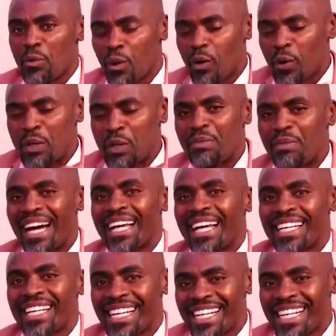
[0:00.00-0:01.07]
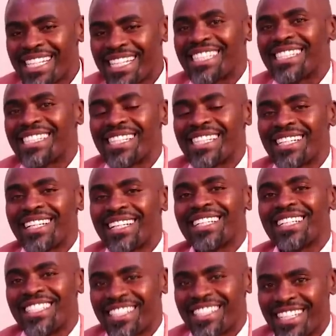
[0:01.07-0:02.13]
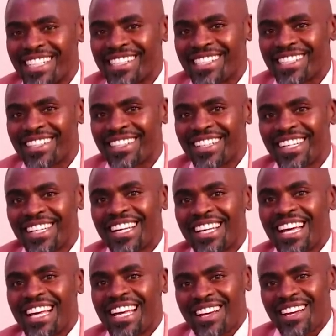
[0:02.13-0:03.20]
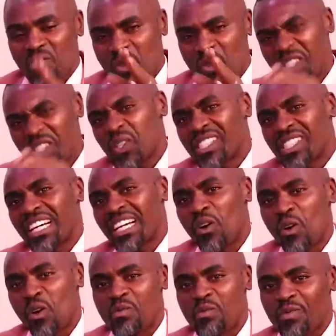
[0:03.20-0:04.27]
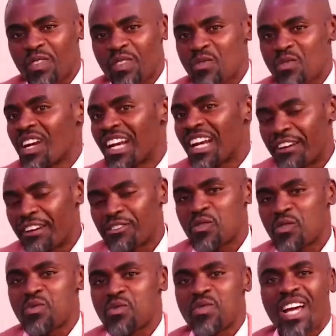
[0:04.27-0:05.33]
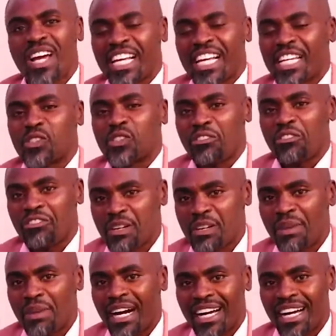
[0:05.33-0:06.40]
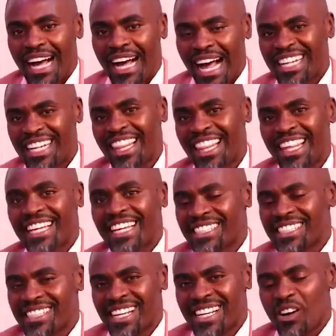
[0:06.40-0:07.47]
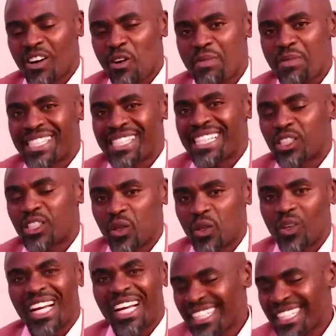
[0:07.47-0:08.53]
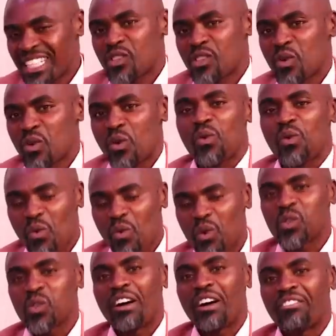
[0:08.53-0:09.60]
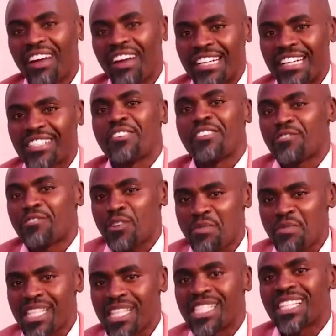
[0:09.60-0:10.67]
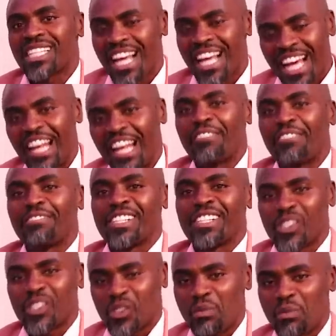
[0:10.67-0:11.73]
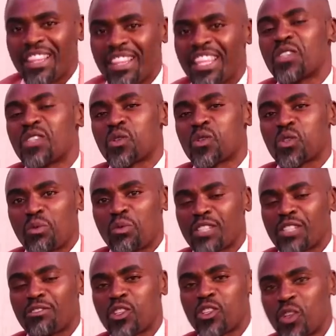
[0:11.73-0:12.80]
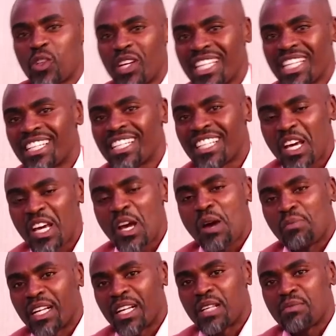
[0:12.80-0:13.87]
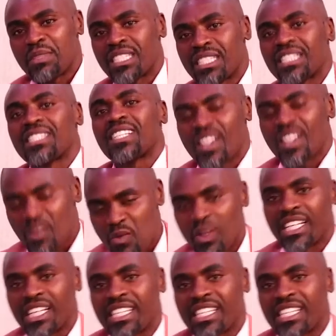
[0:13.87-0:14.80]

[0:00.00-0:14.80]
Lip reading: or am I getting drained? What is your take home? Would love to get your feedback. Under the comment section, let us know what you have learned from this lovely topic. Thank you so much for joining in. My name is Willie